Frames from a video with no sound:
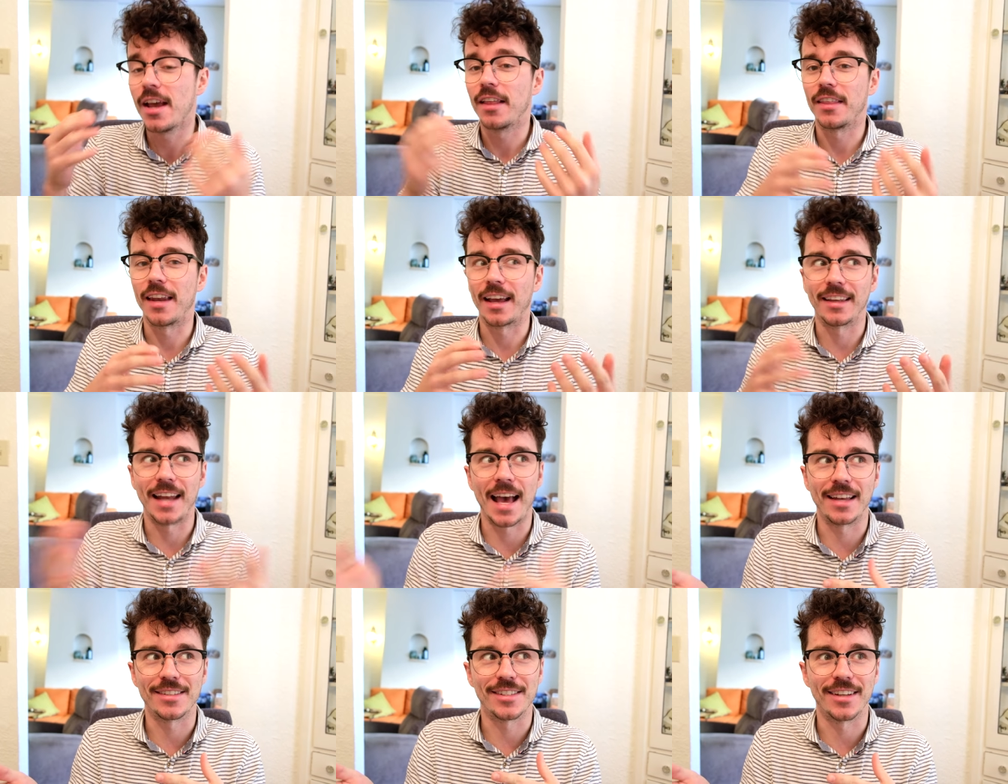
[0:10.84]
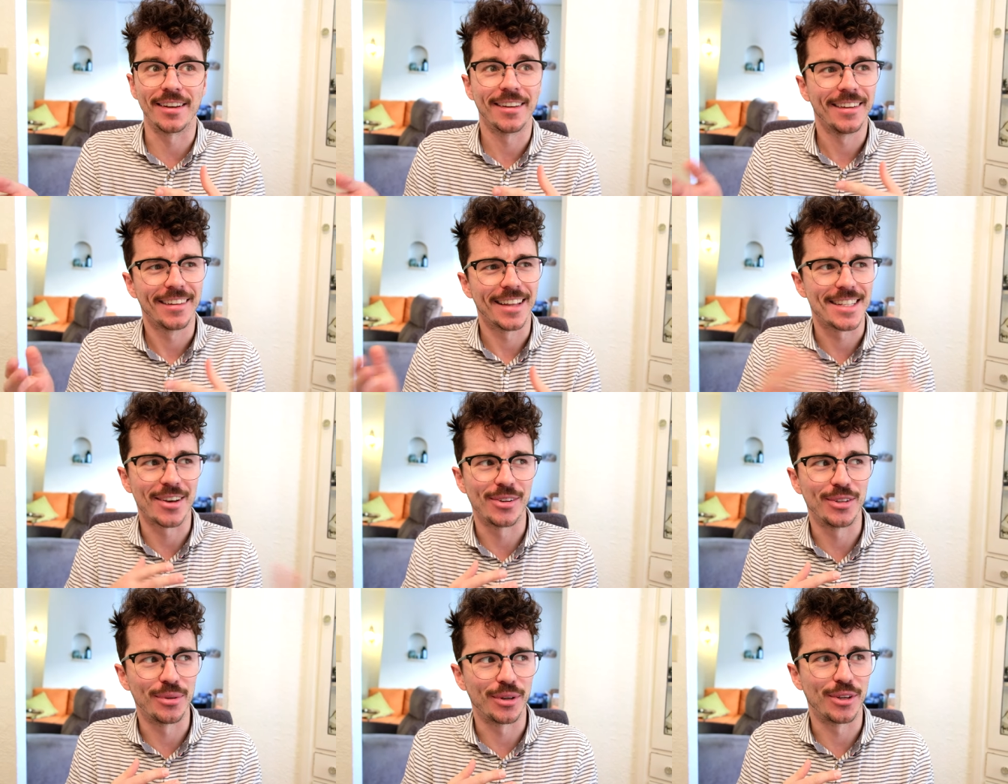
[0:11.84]
that I can answer. That's how you
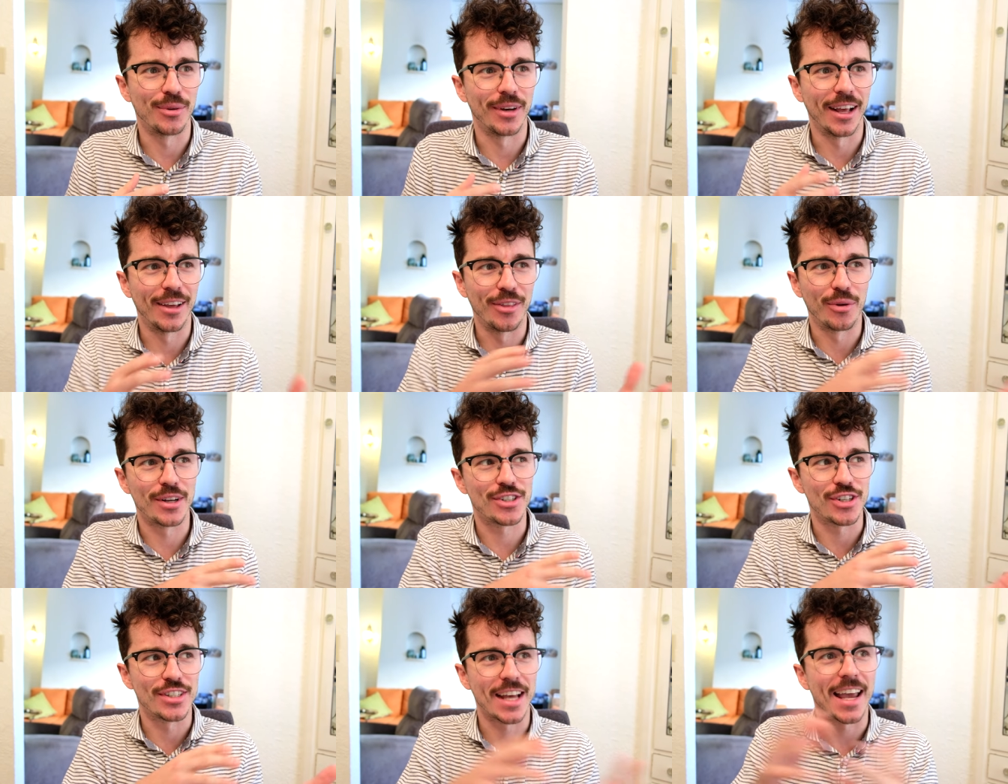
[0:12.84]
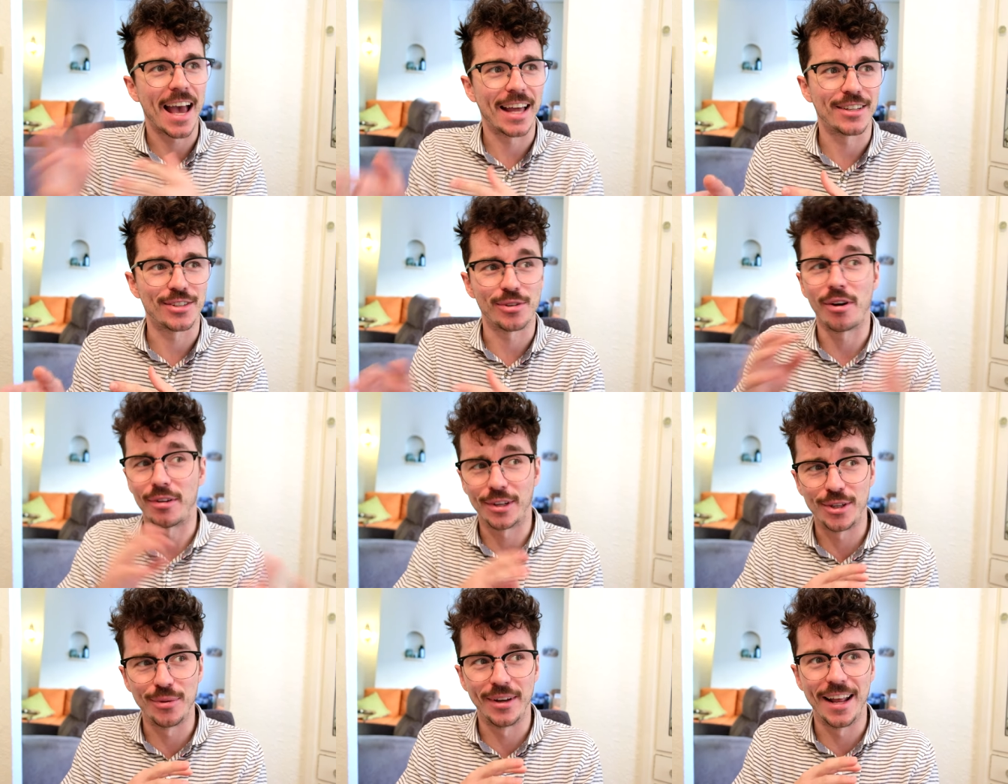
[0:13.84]
do a Q&A. The questions I answer are a
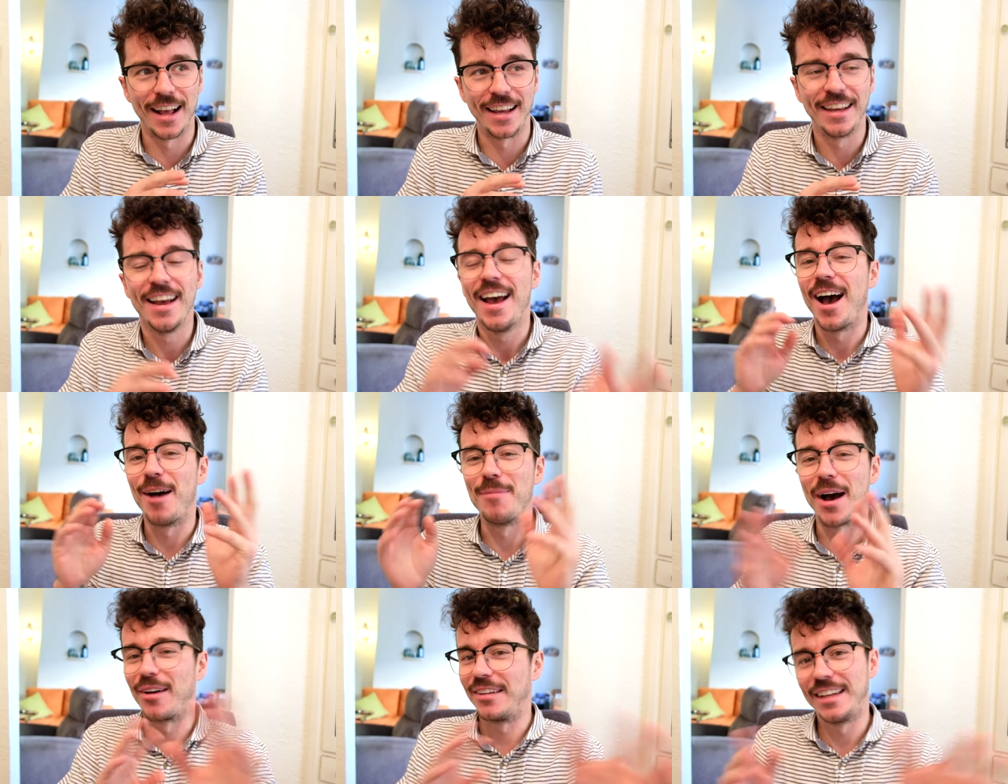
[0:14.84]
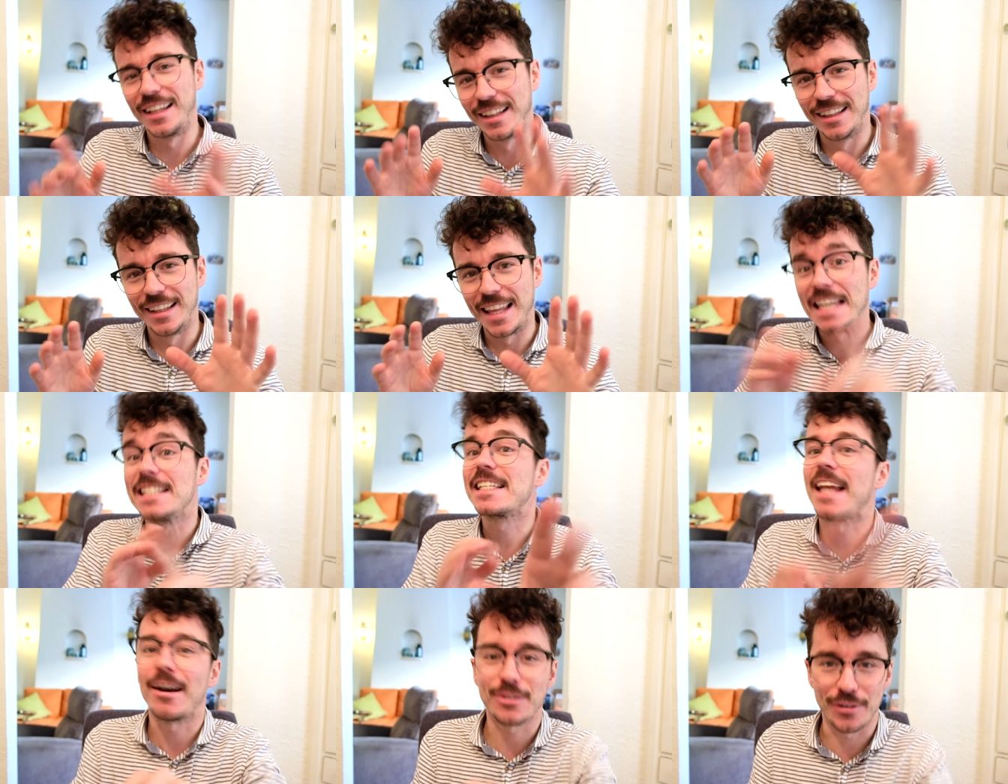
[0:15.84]
Q&A about little ins and
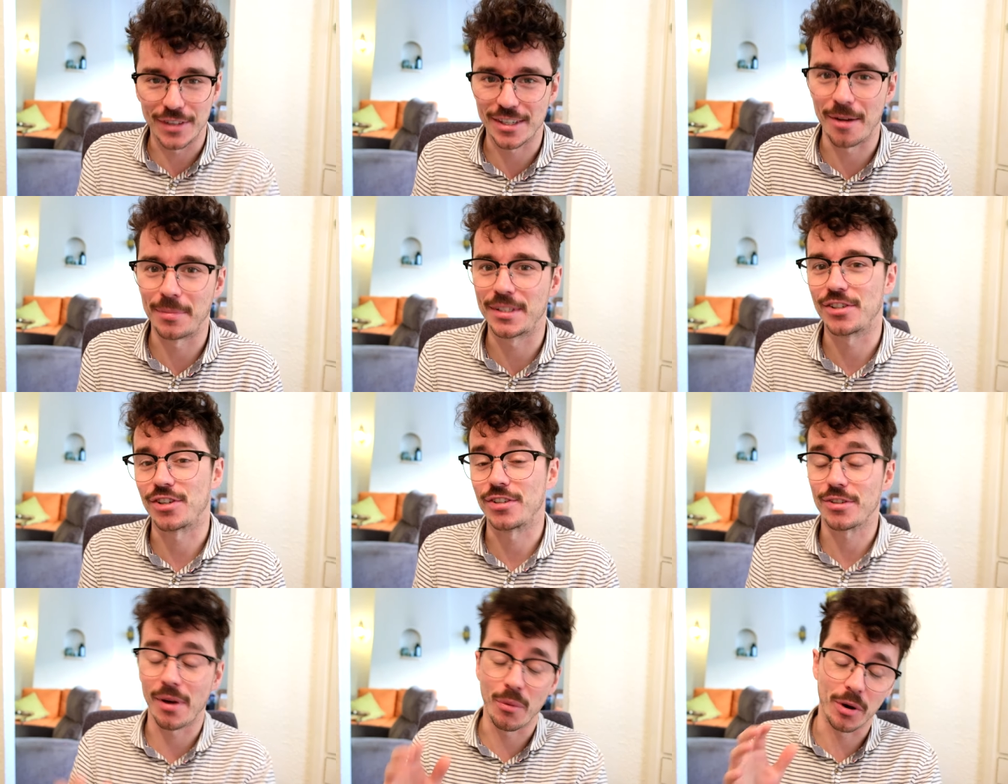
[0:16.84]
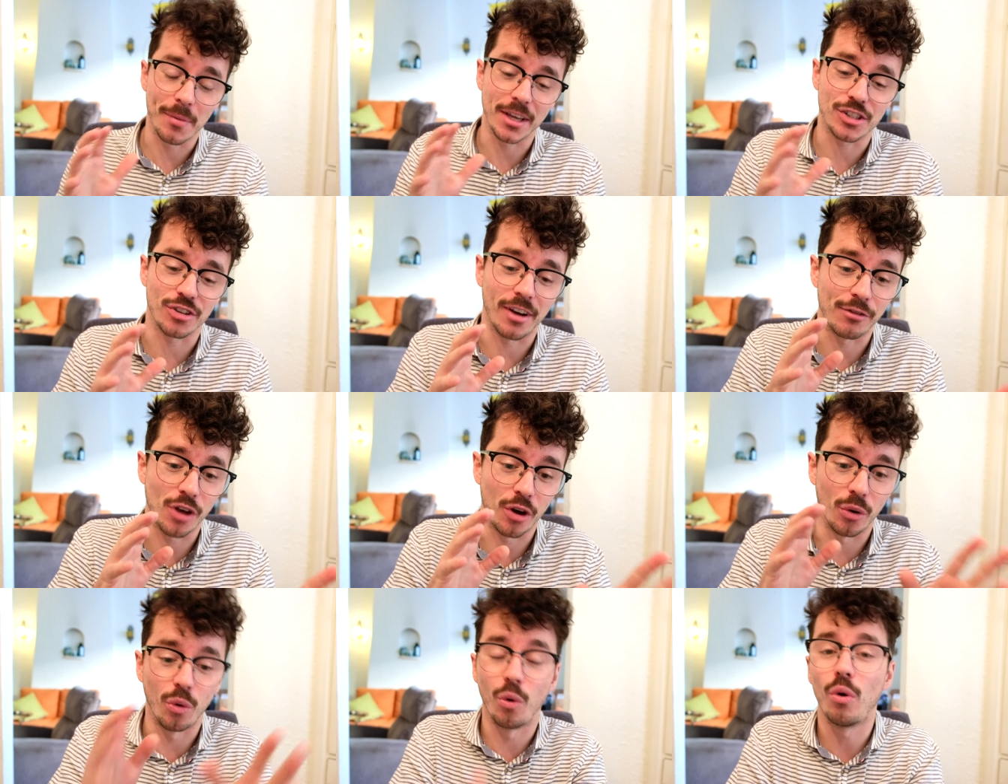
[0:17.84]
outs of this competition. So I want to make sure I've
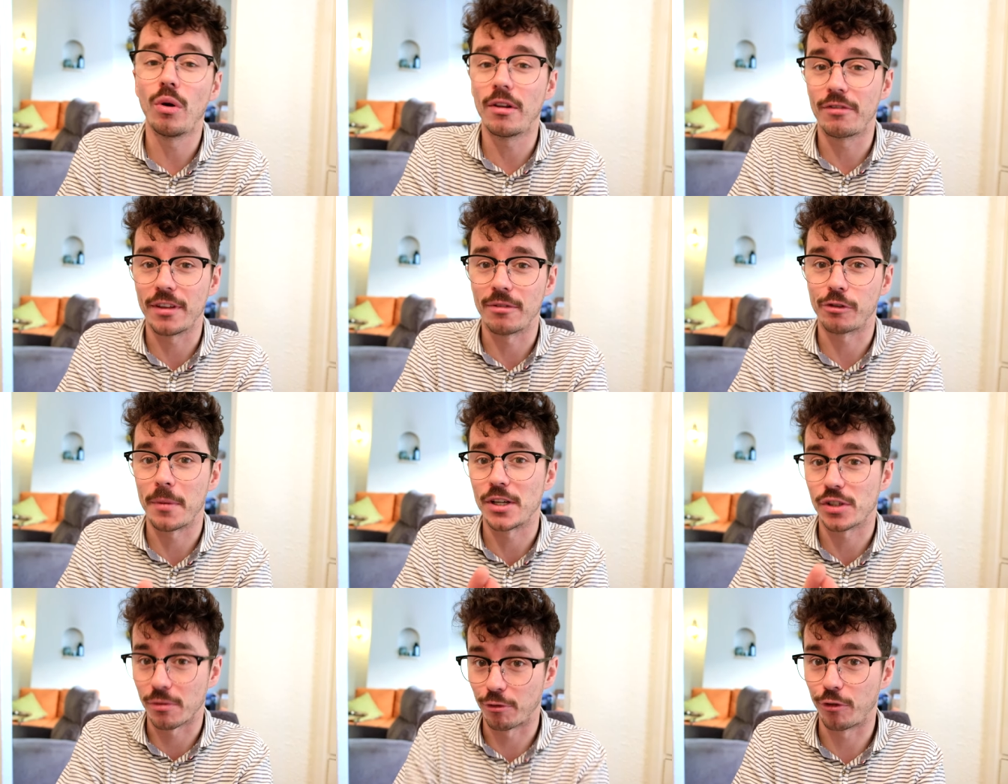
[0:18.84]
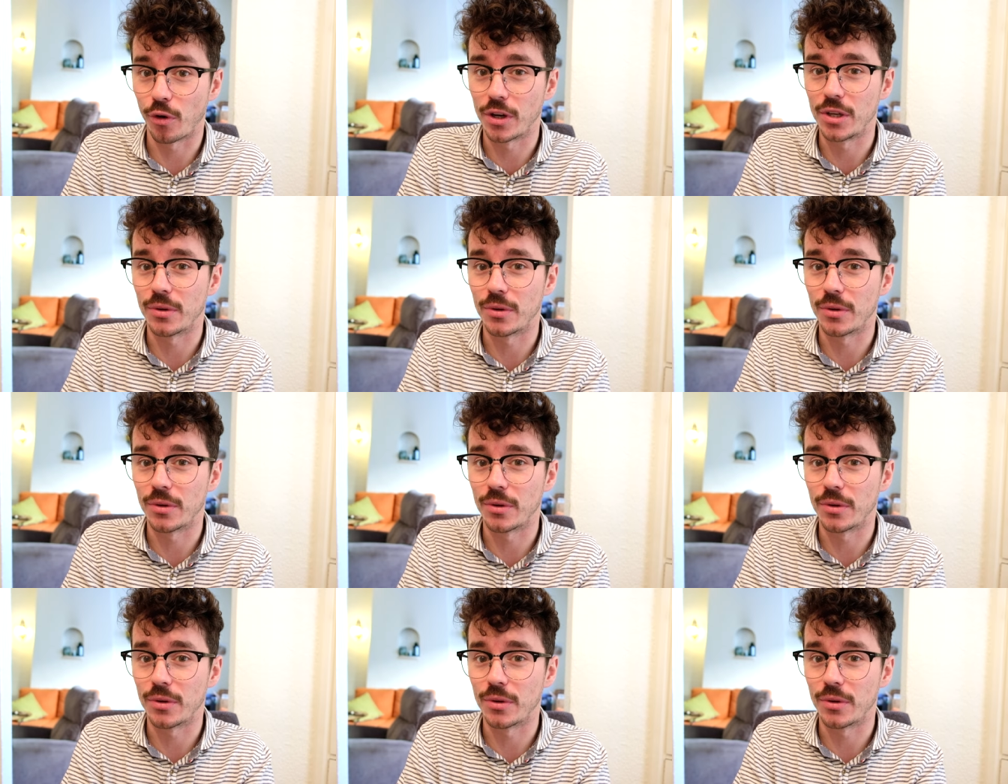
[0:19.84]
got all of the information for you